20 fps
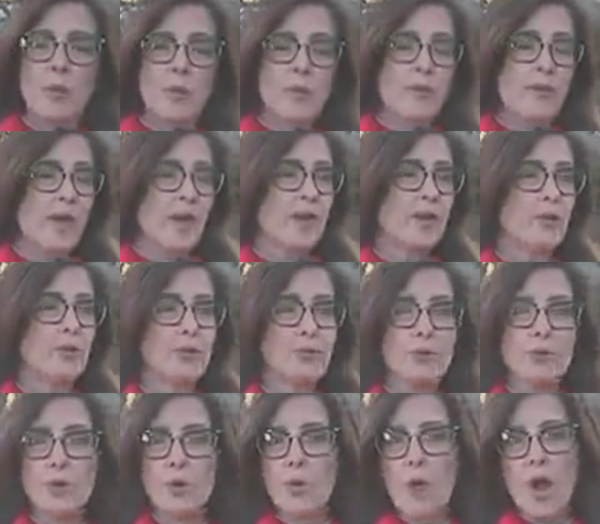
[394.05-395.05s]
We've had a
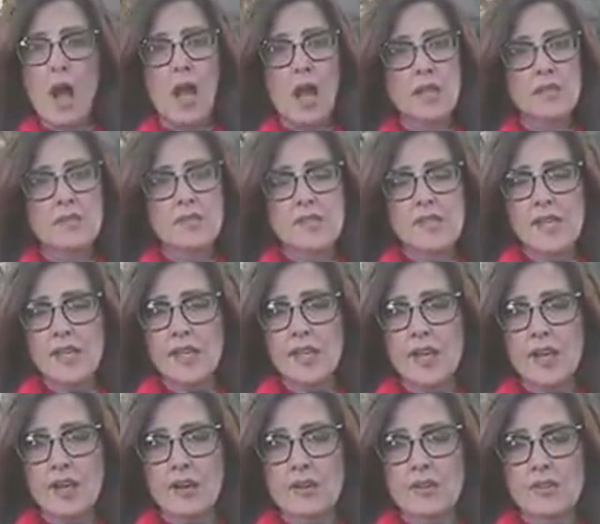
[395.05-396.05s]
crew on scene
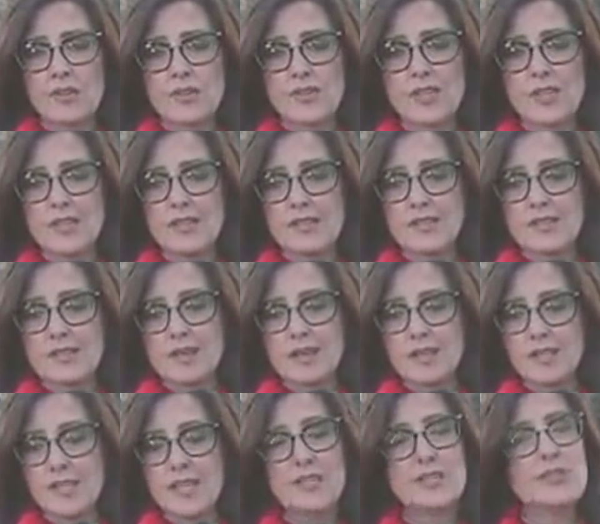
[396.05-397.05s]
here since uh,
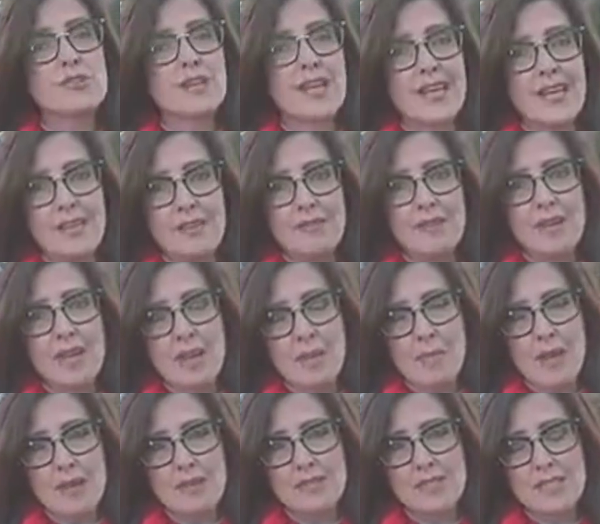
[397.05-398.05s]
yesterday evening
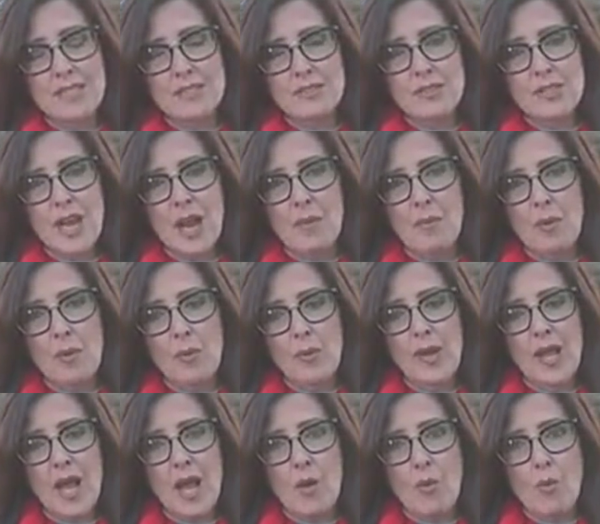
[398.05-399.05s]
about dinner time, when we
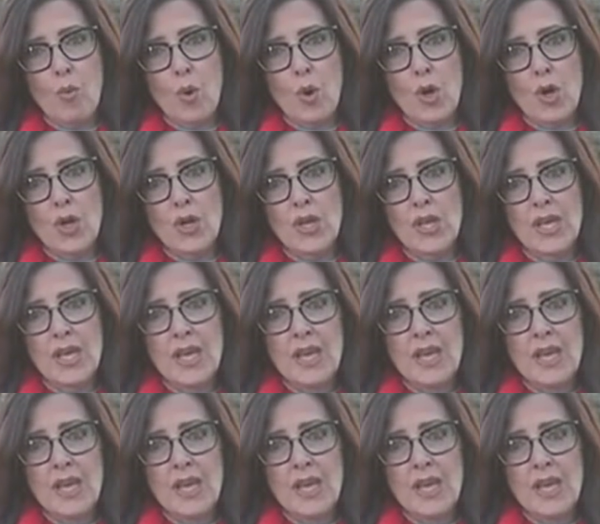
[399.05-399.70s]
got word